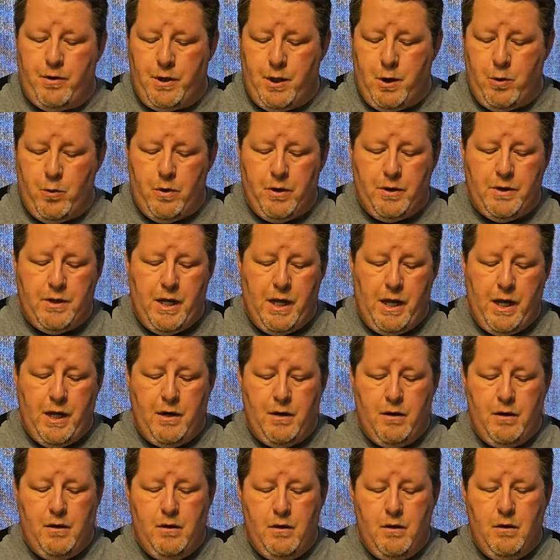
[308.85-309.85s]
you will
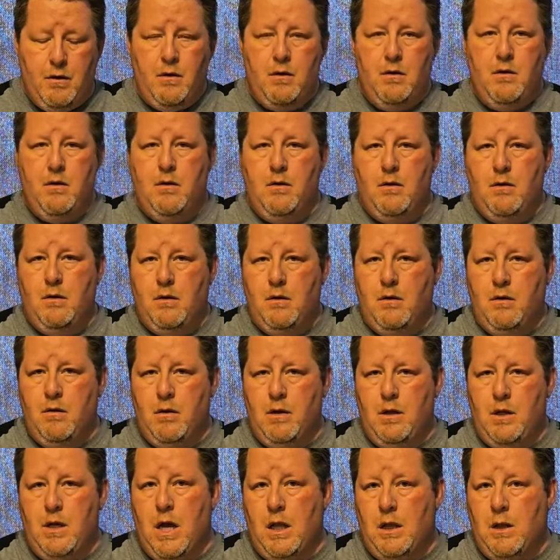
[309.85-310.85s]
need
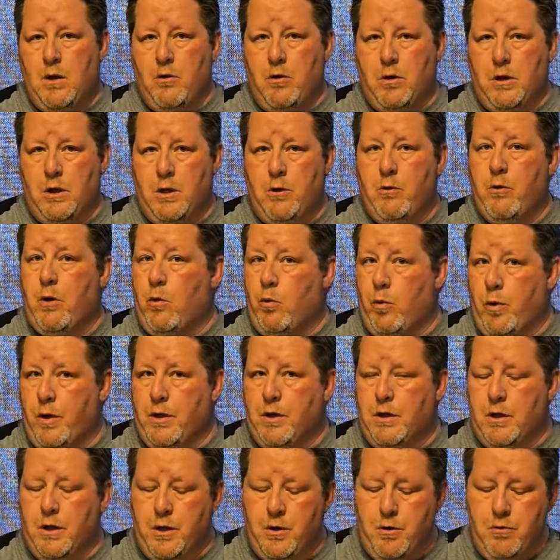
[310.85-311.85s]
yellow glue or wood
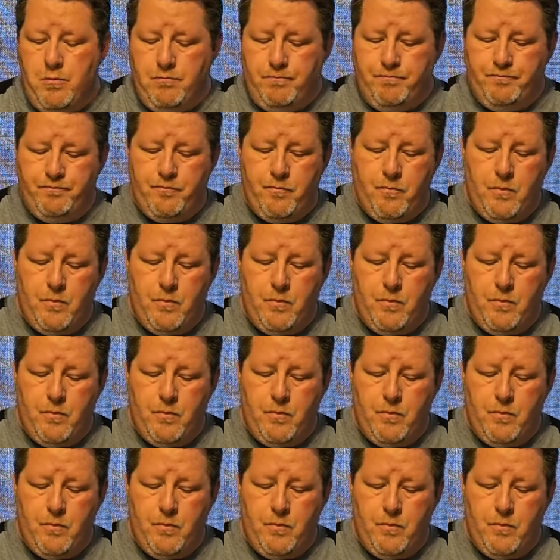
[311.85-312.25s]
glue.